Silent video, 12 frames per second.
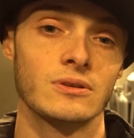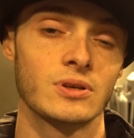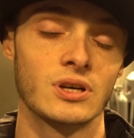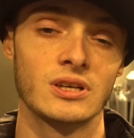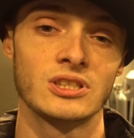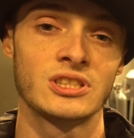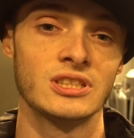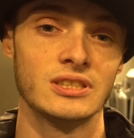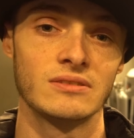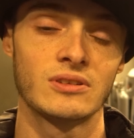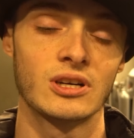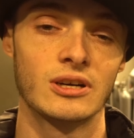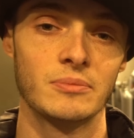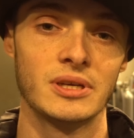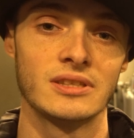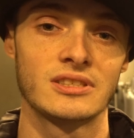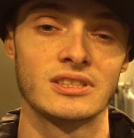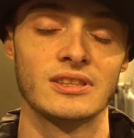constant
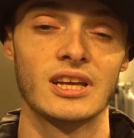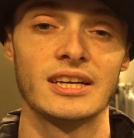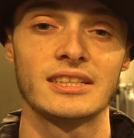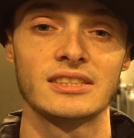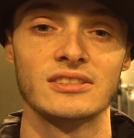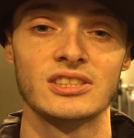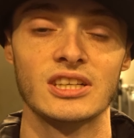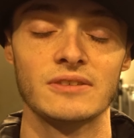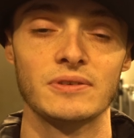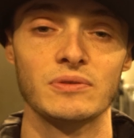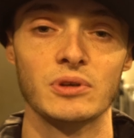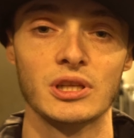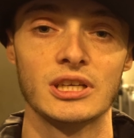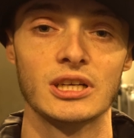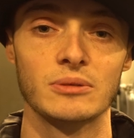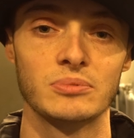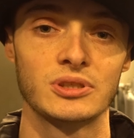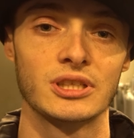comments and likes and stuff. It really
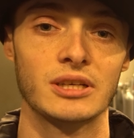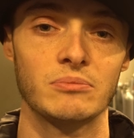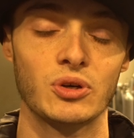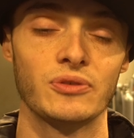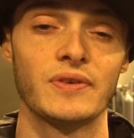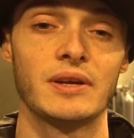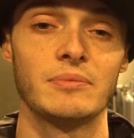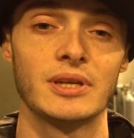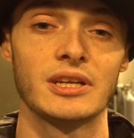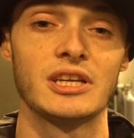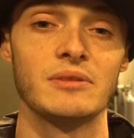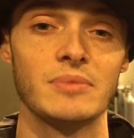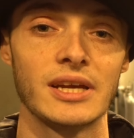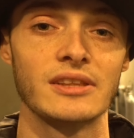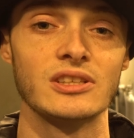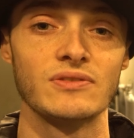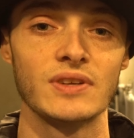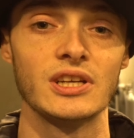helps motivate me to keep making
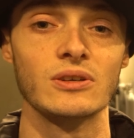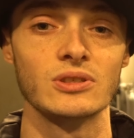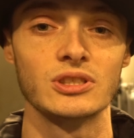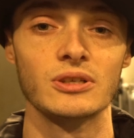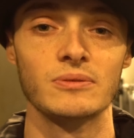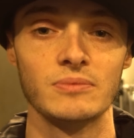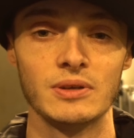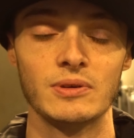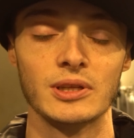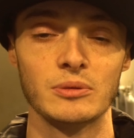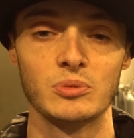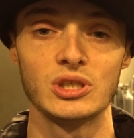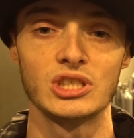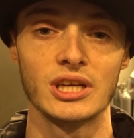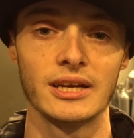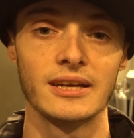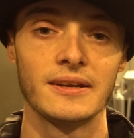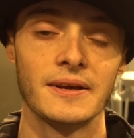these videos, so we really
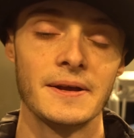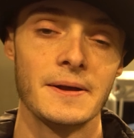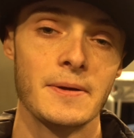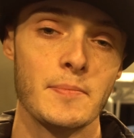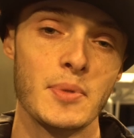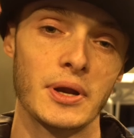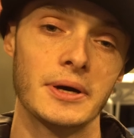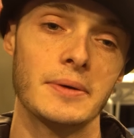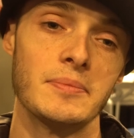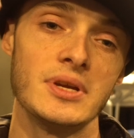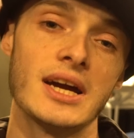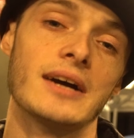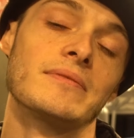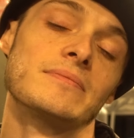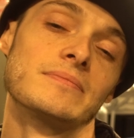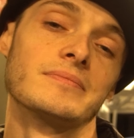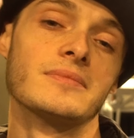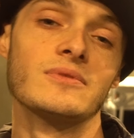appreciate it. But yeah,
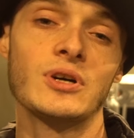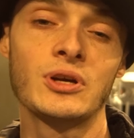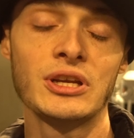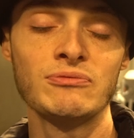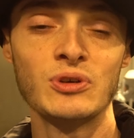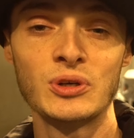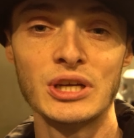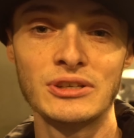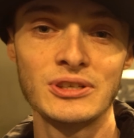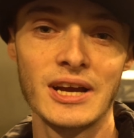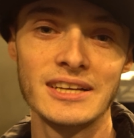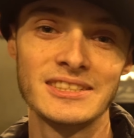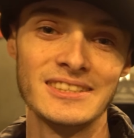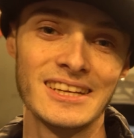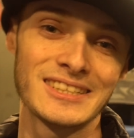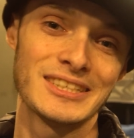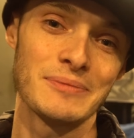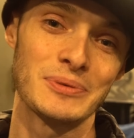we'll catch you guys in the
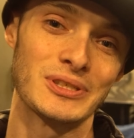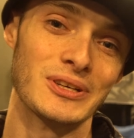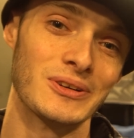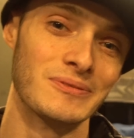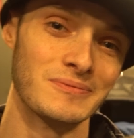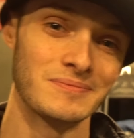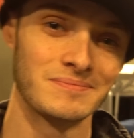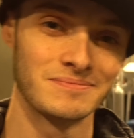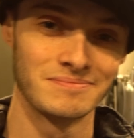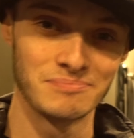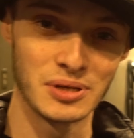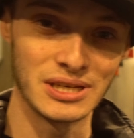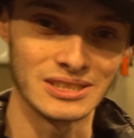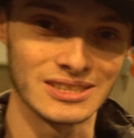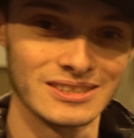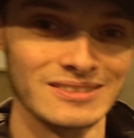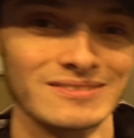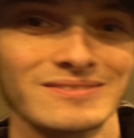next episode.
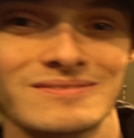Peace.